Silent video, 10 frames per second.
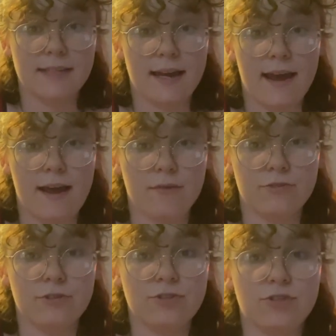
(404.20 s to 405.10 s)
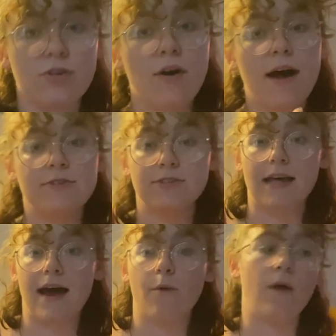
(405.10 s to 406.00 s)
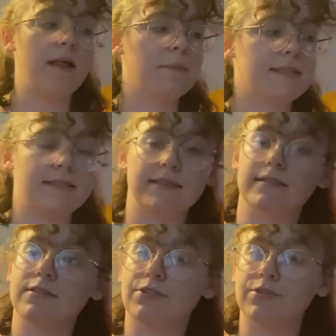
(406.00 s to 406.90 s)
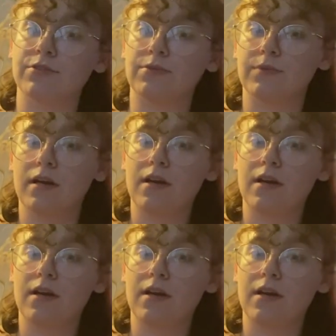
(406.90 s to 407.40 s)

that I have. So I'll do that while I'm listening to